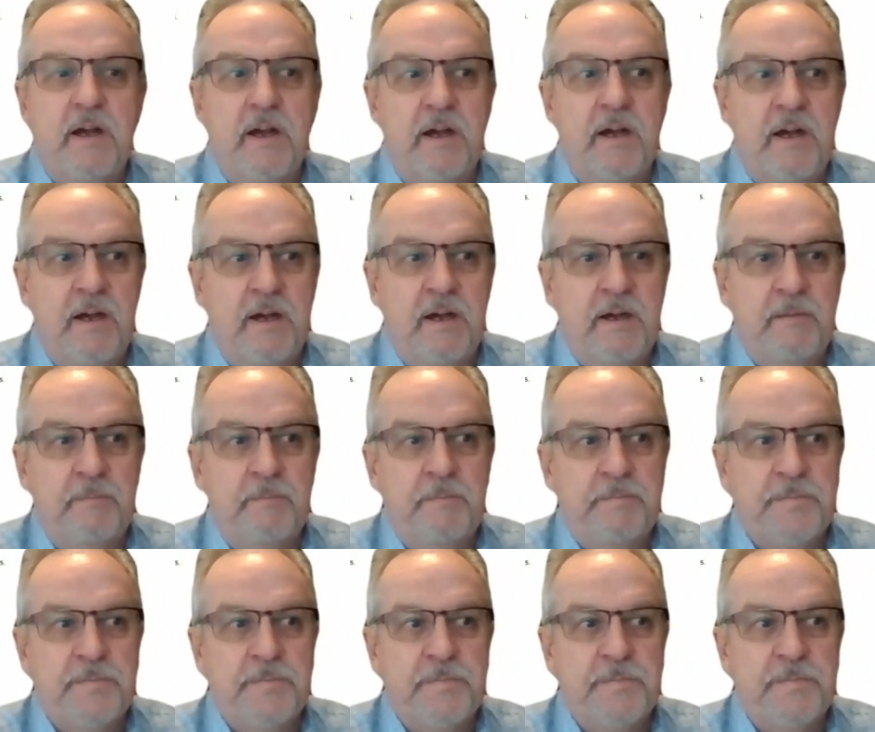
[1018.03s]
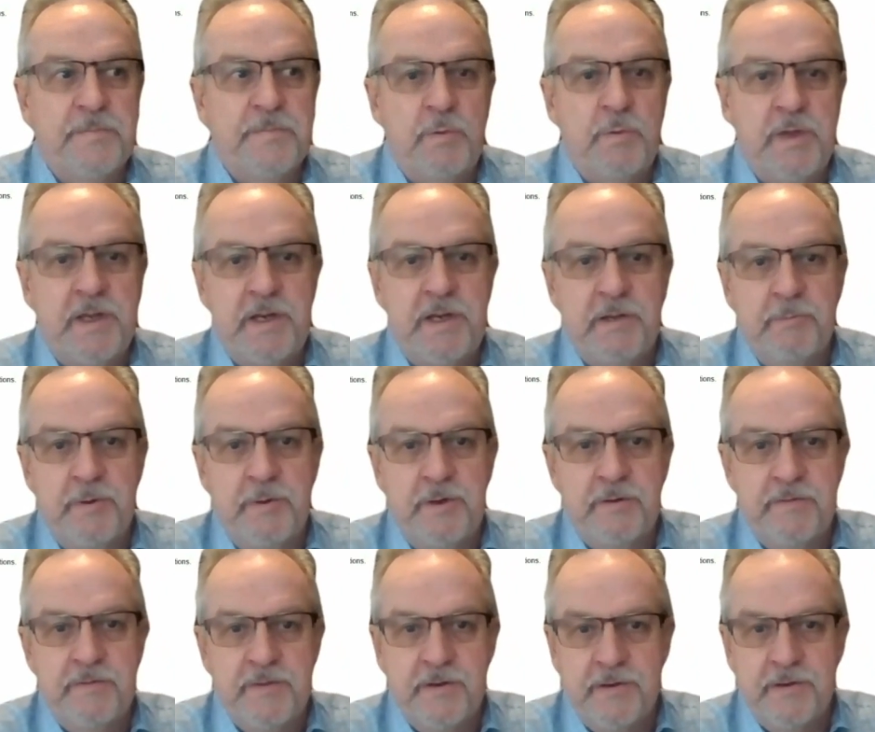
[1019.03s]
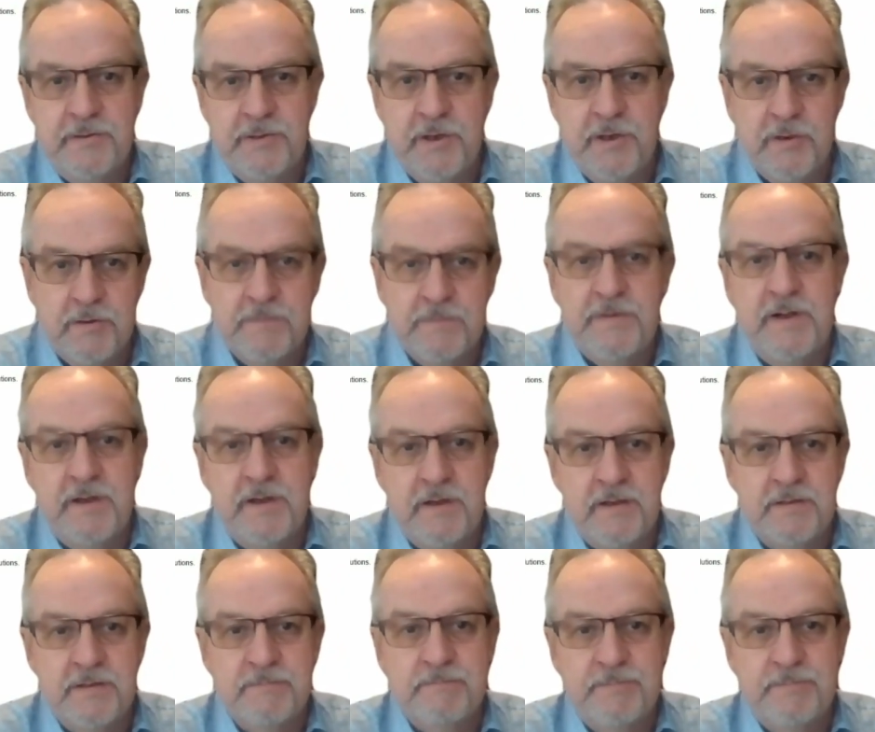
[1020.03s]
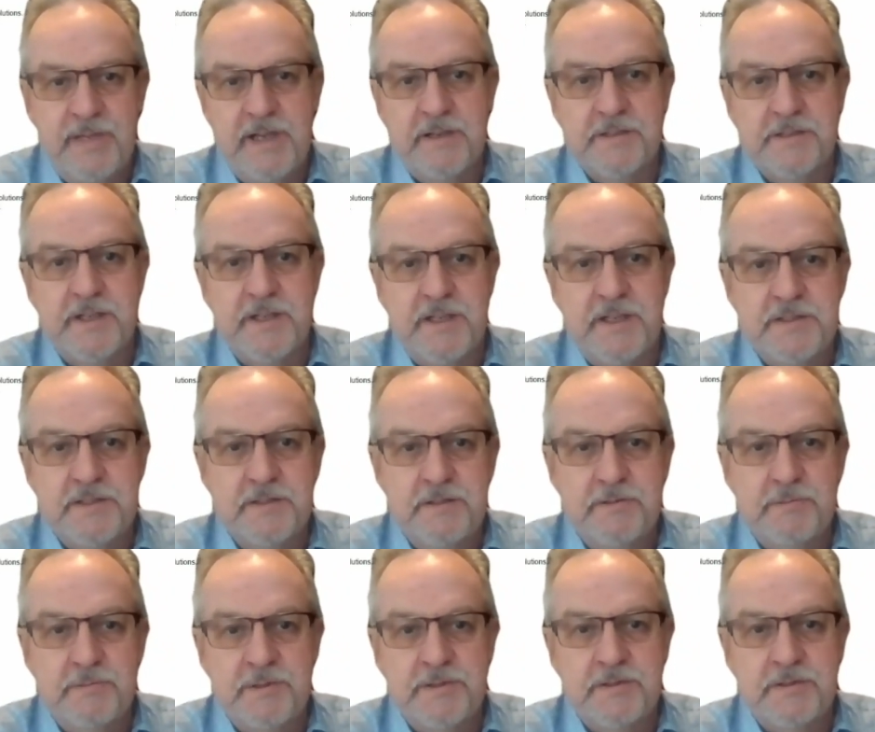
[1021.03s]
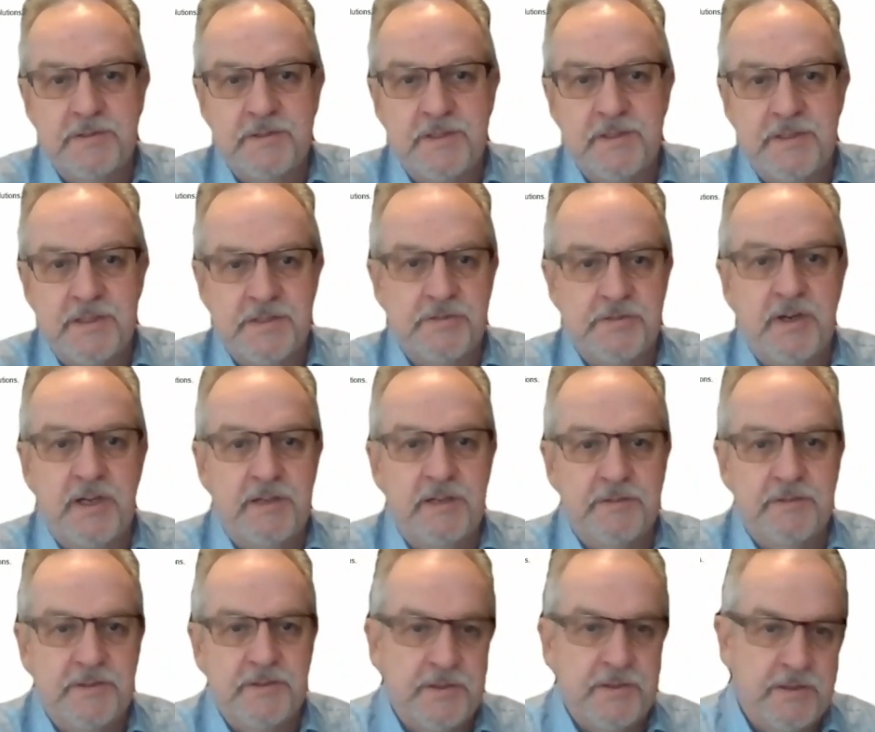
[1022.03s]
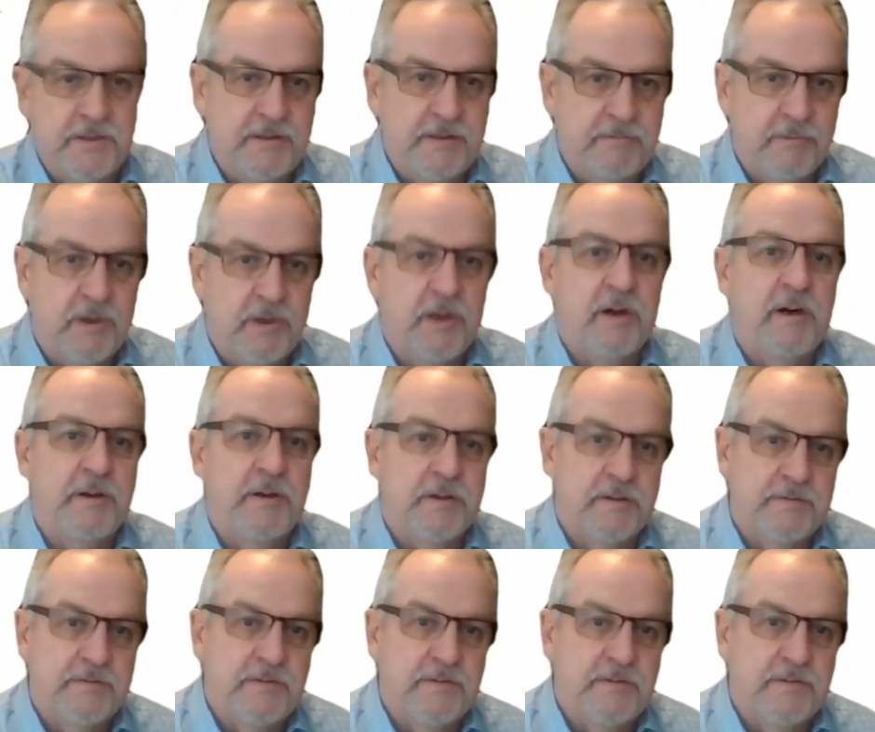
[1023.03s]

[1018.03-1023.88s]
Um, we're getting rid of the old coal fired power stations, which Australia has certainly relied on